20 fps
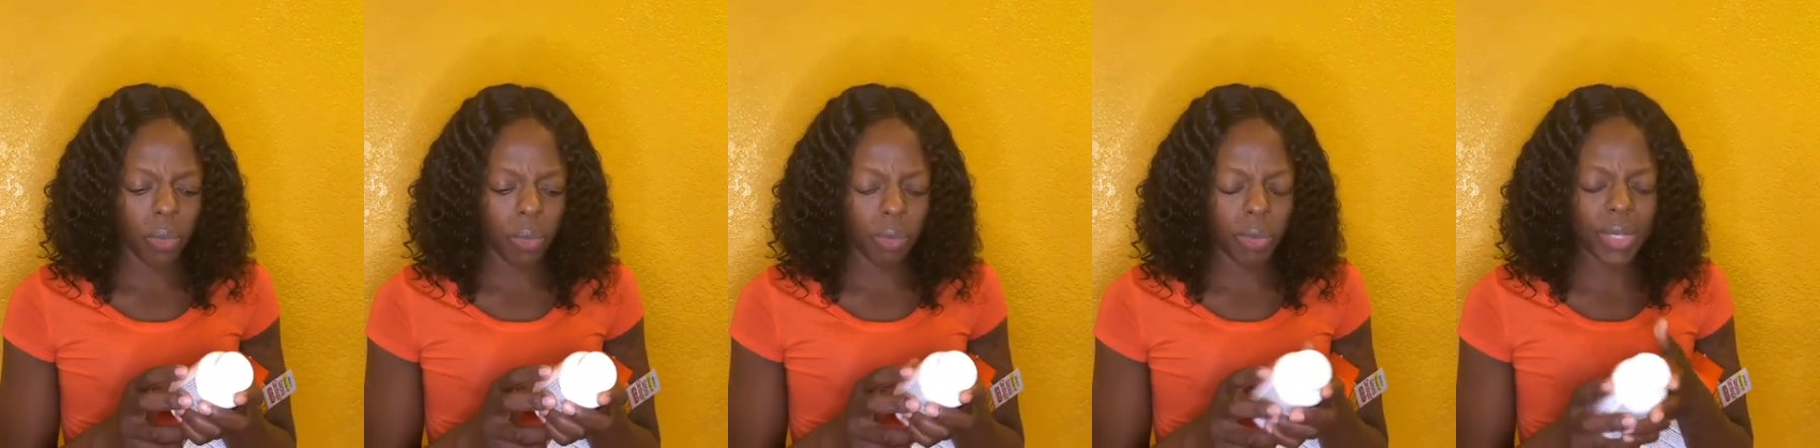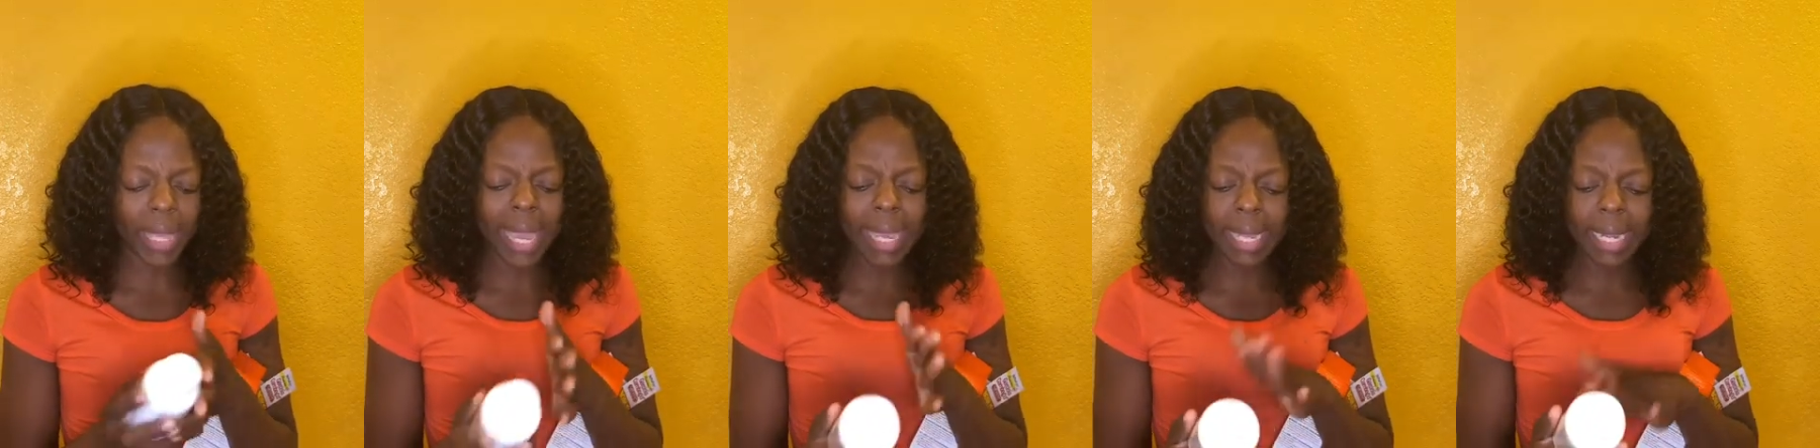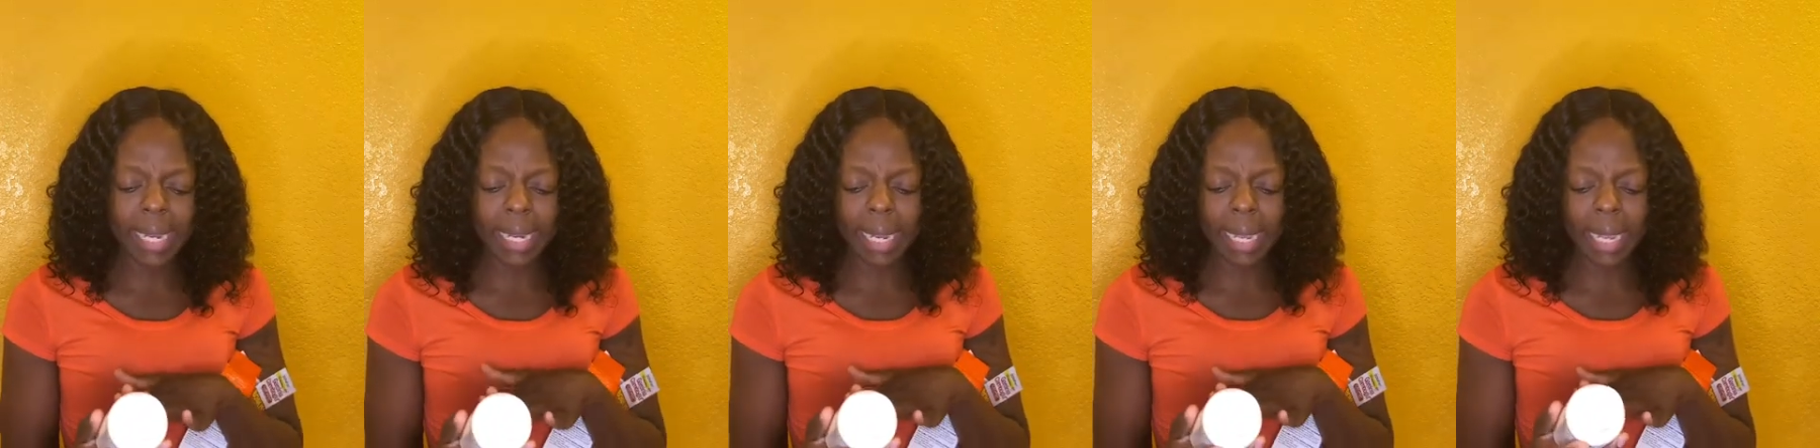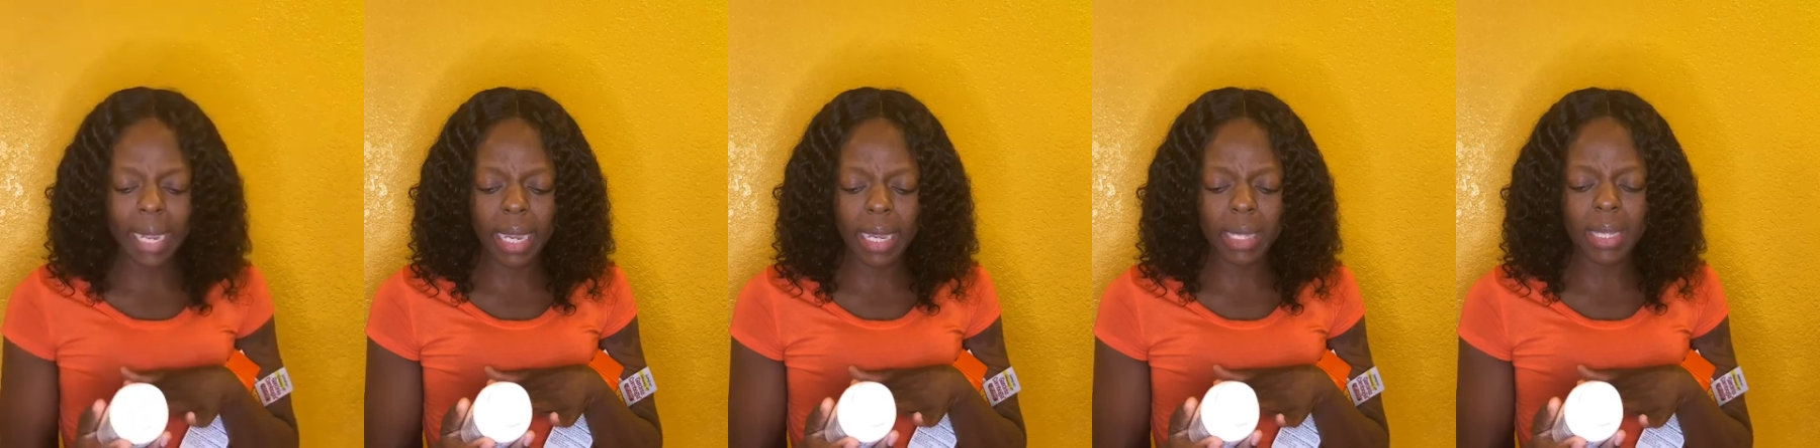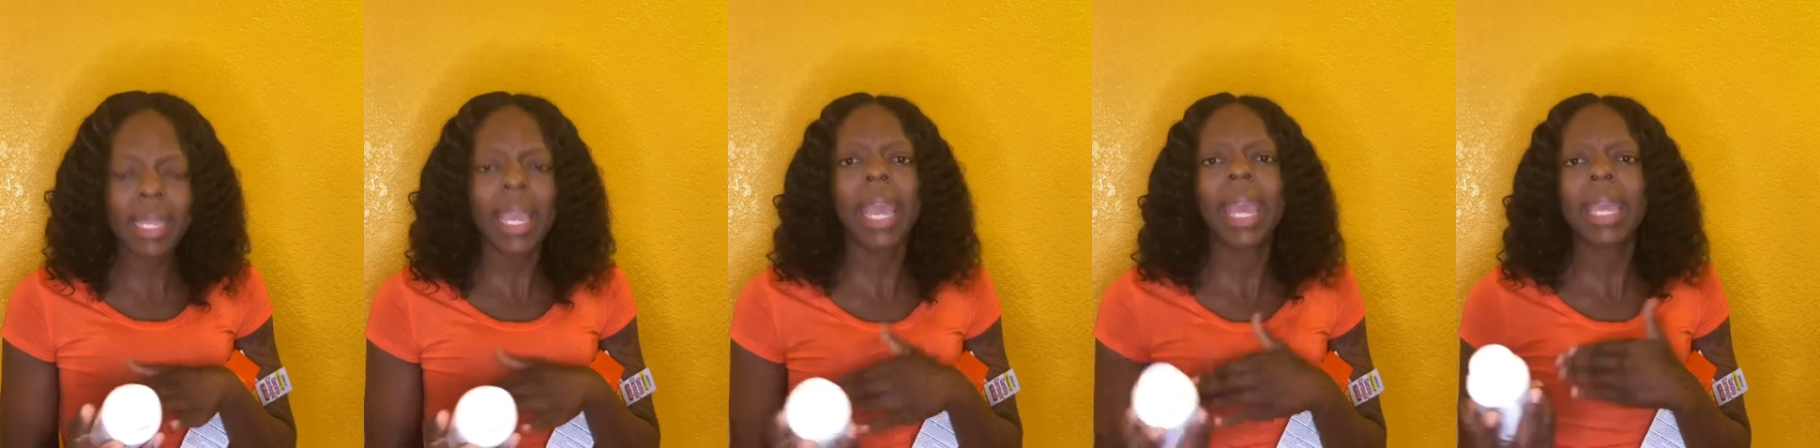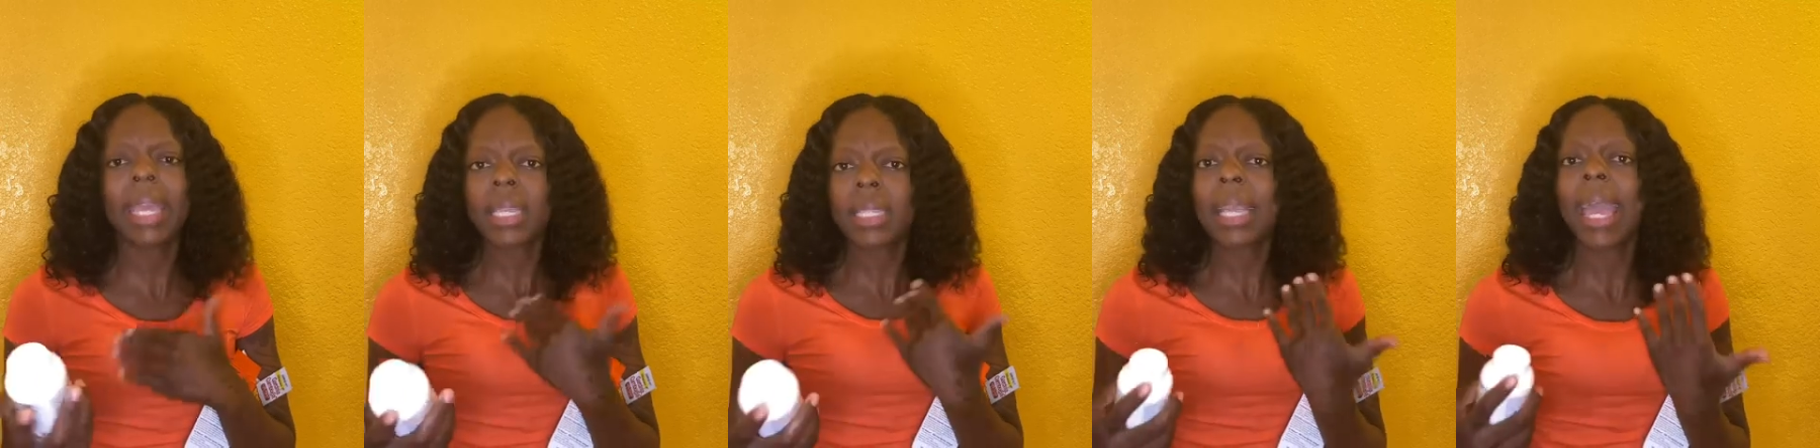taking these
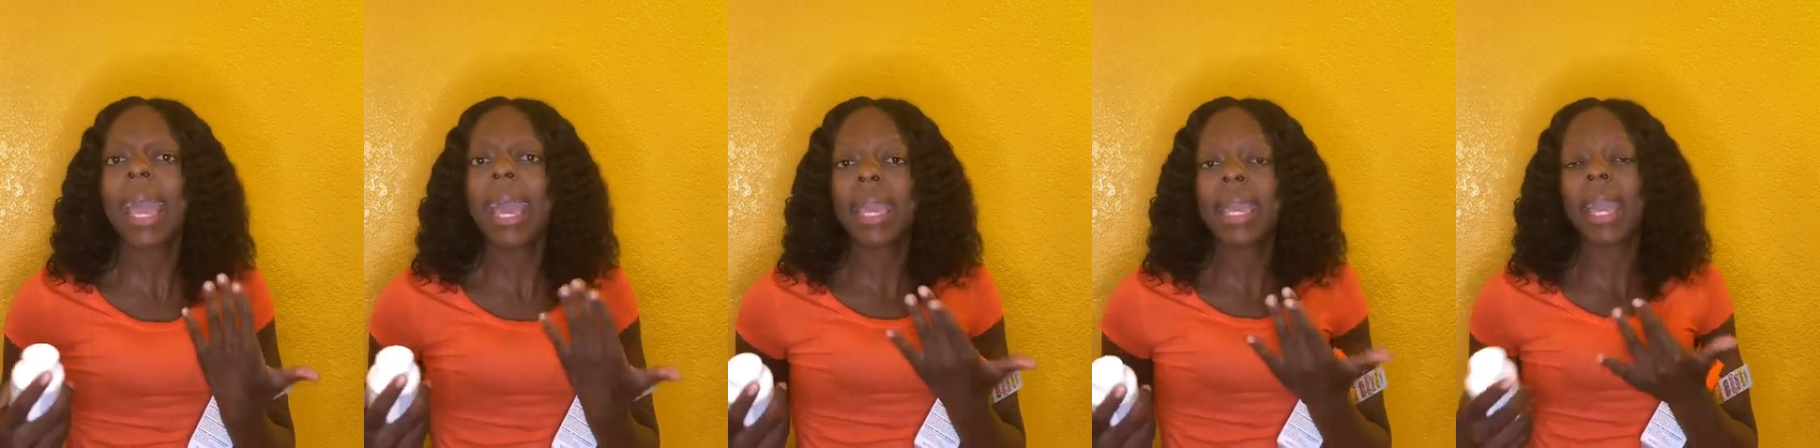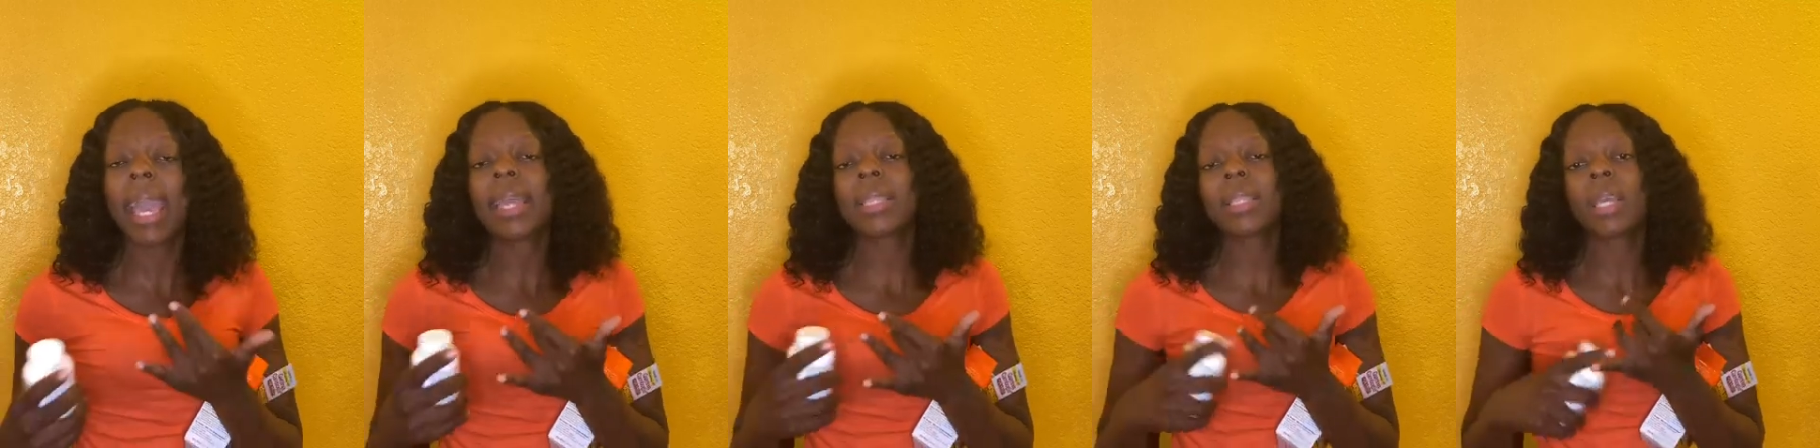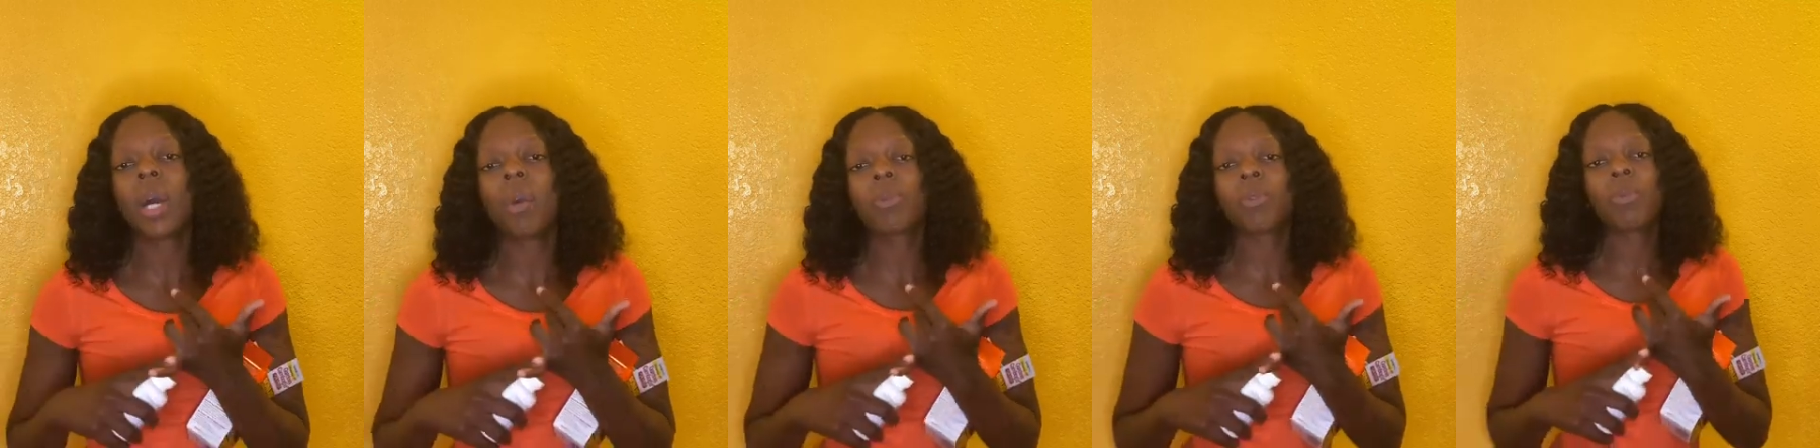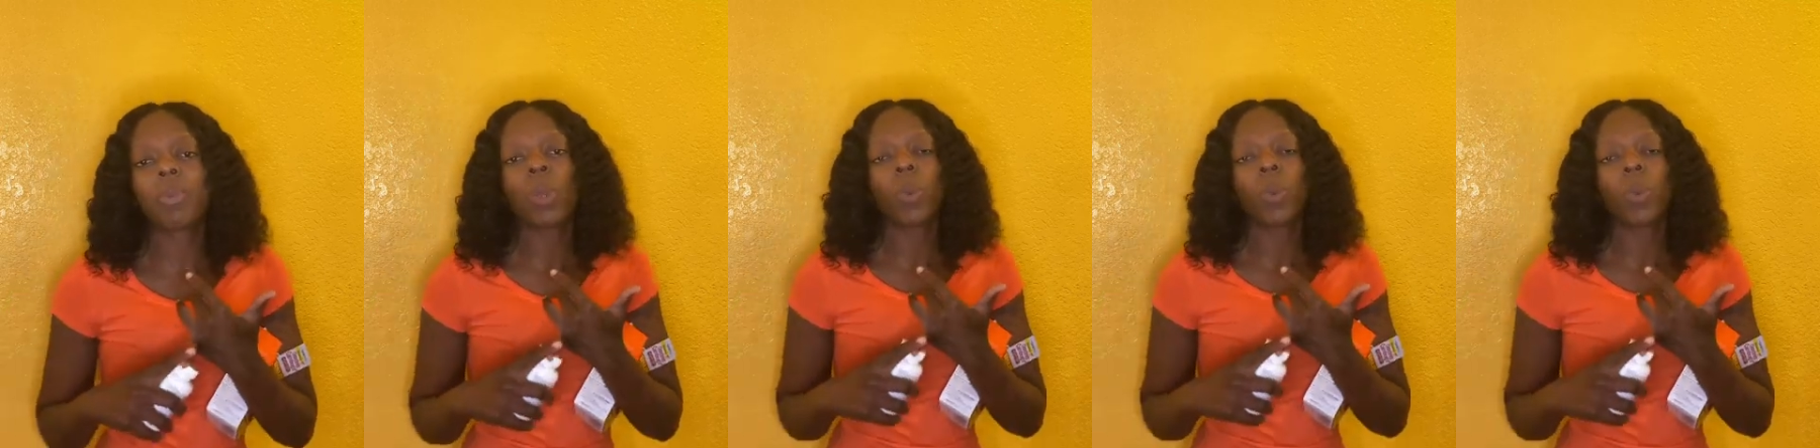it, is, it has helped